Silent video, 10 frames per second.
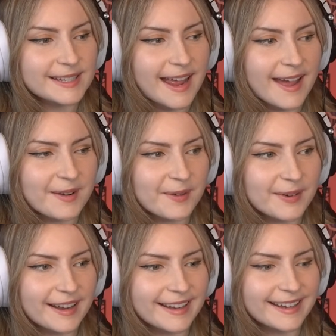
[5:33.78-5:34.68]
dad
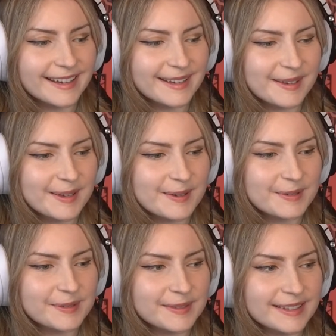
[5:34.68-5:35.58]
already.
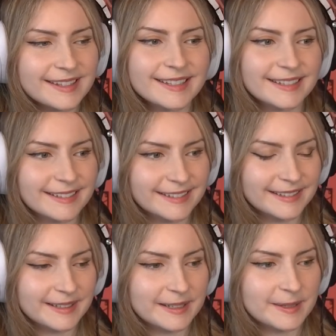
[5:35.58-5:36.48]
Cute.
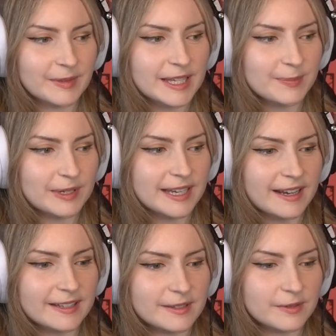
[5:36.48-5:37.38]
He's
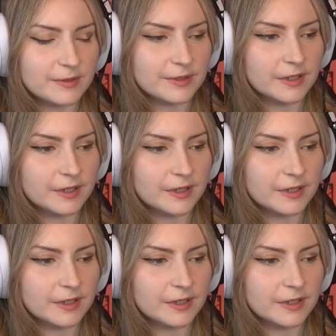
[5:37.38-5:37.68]
protective.